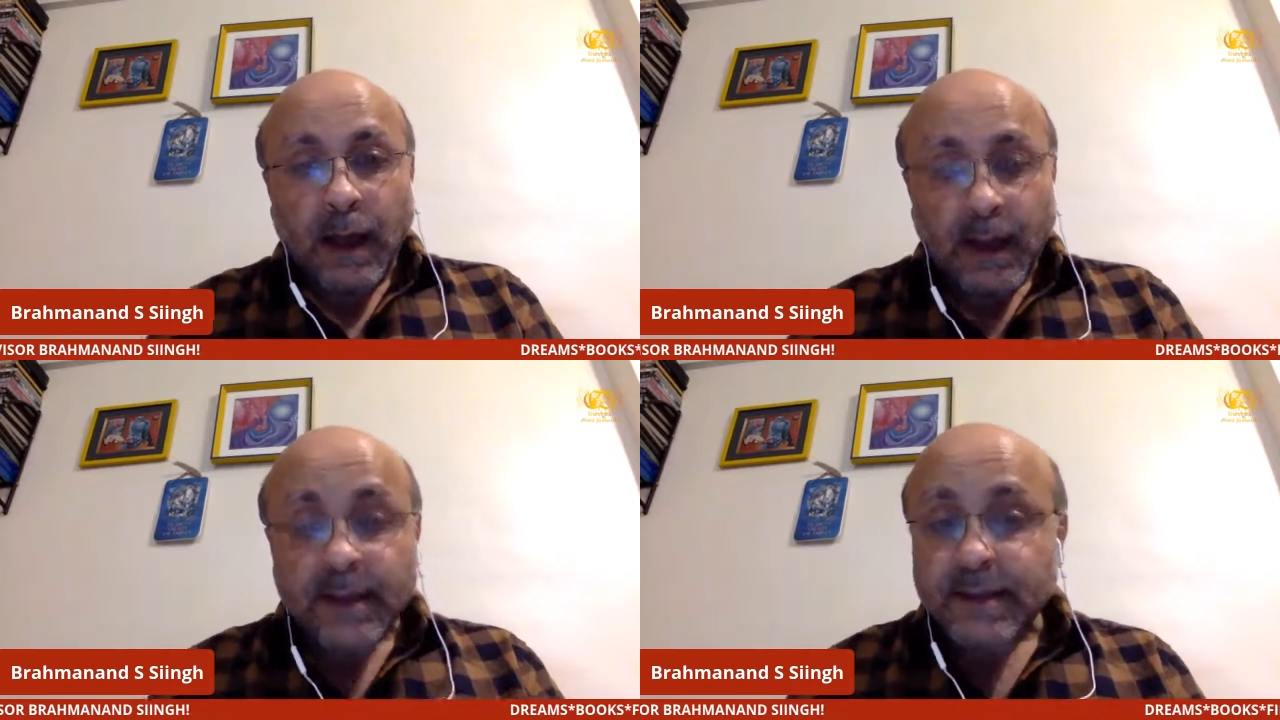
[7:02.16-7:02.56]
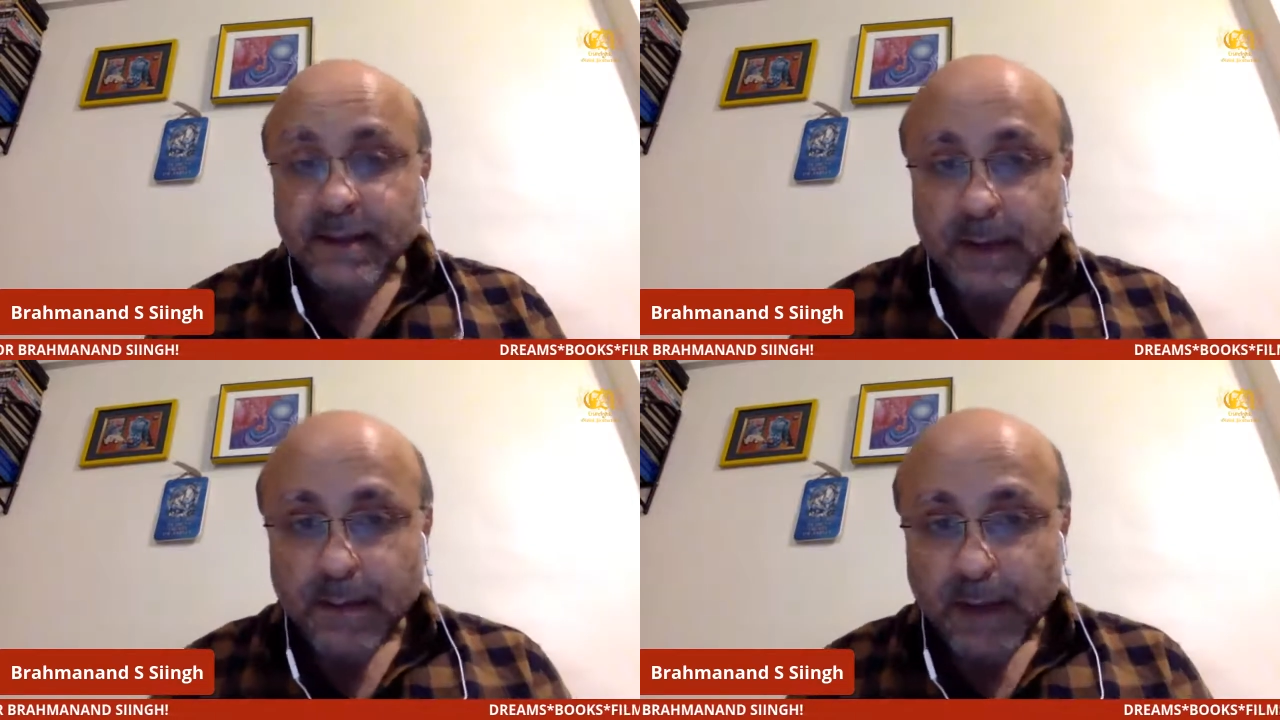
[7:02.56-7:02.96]
At the
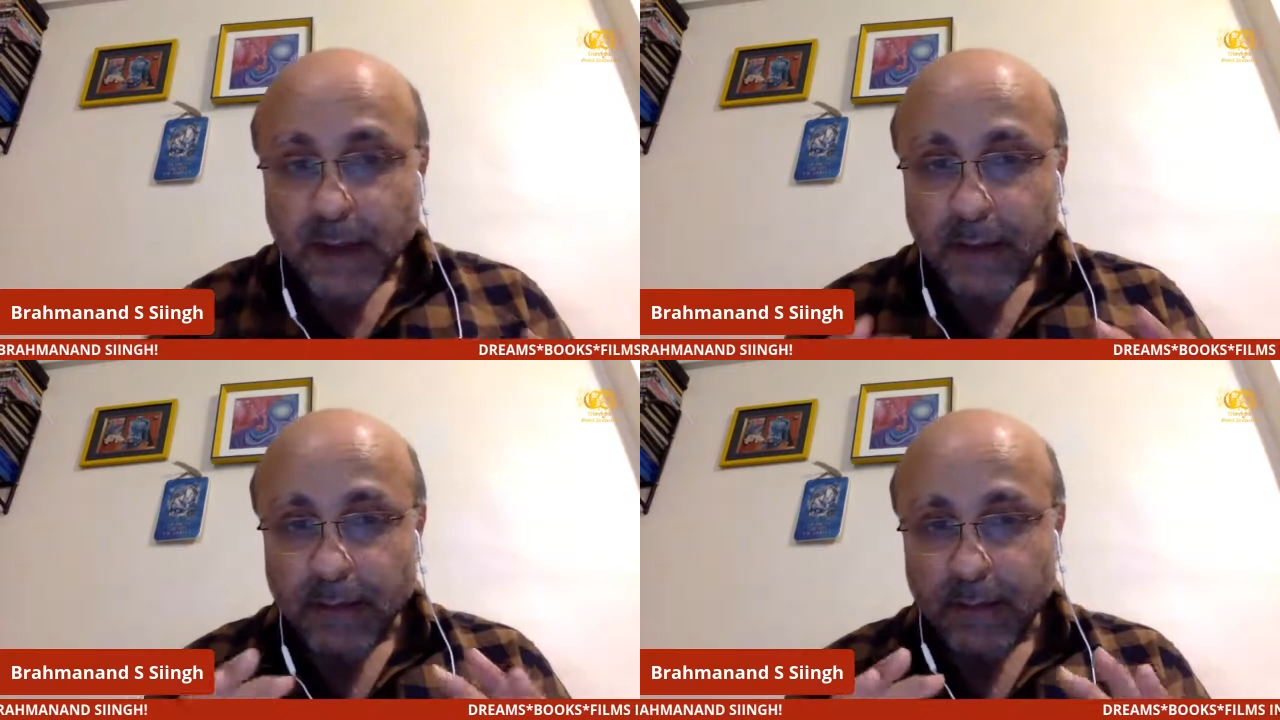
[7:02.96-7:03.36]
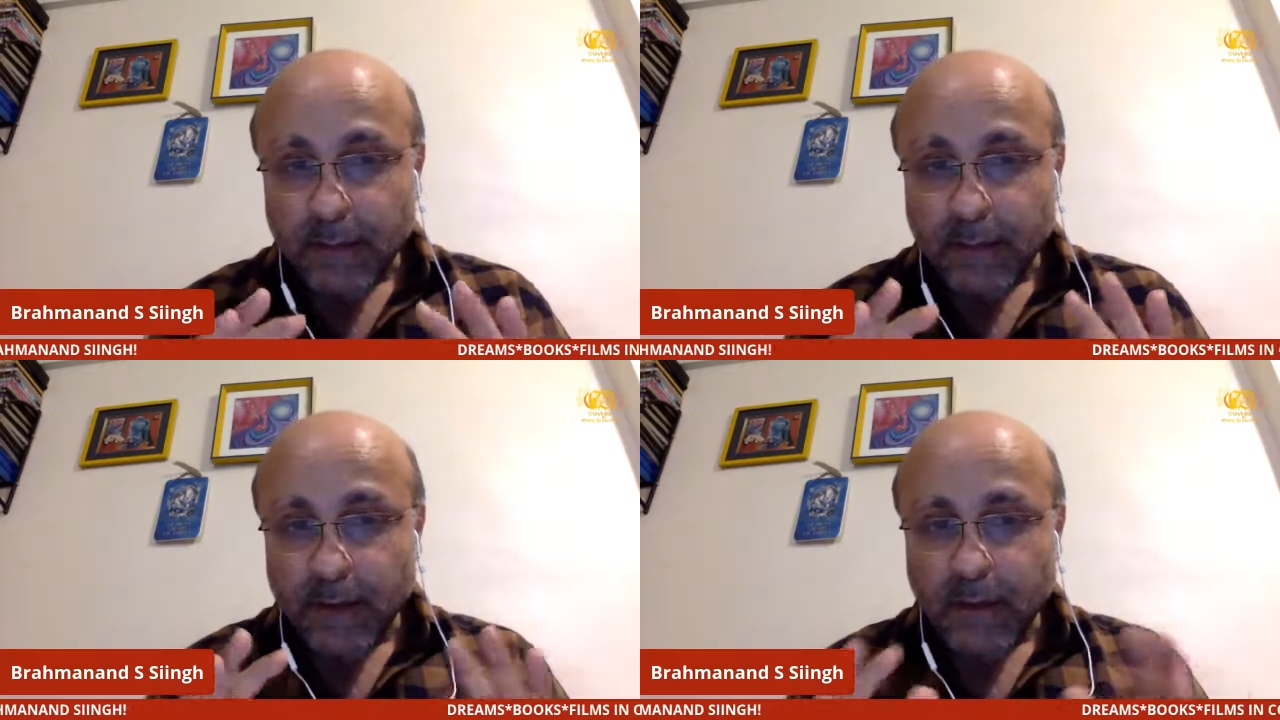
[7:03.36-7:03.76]
same time,
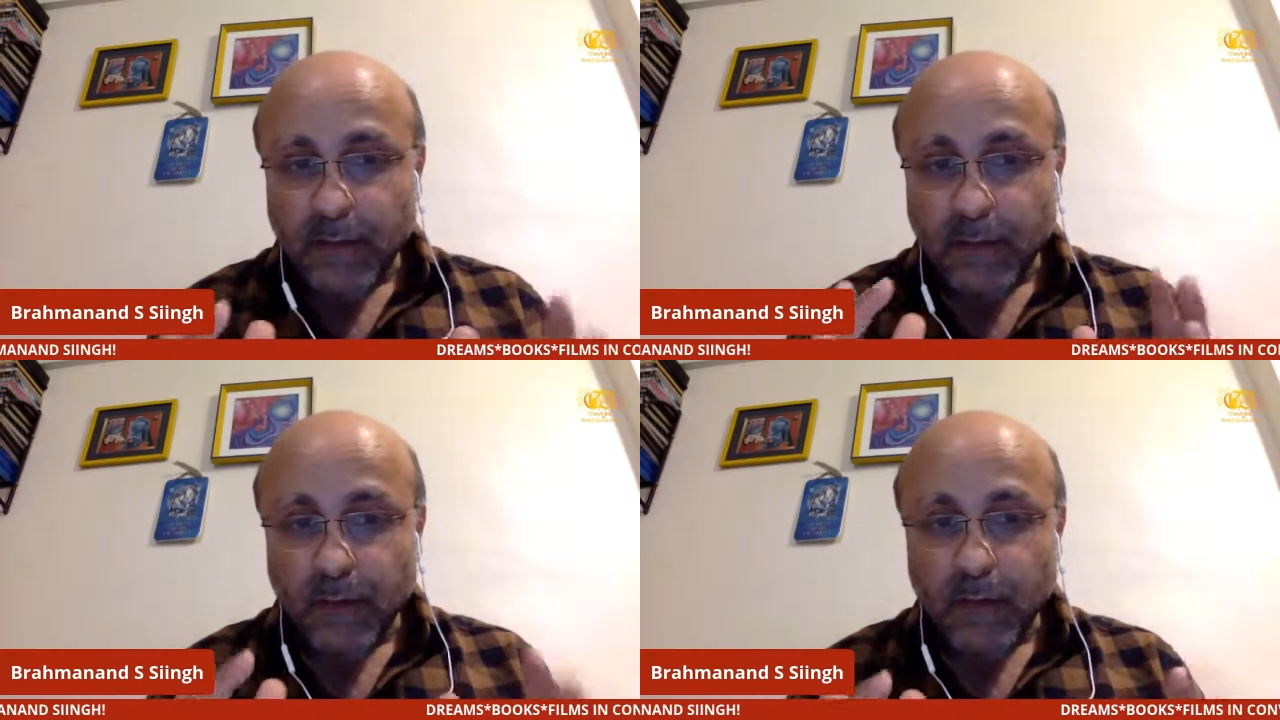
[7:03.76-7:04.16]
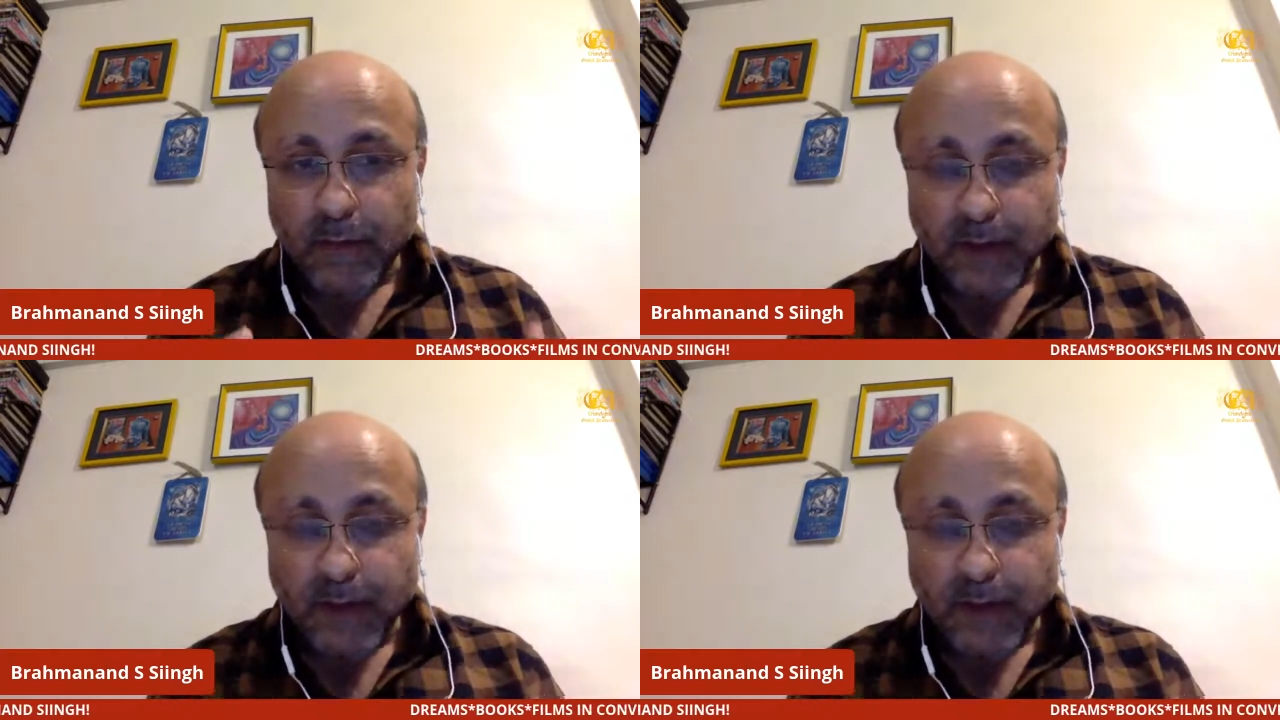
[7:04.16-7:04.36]
if you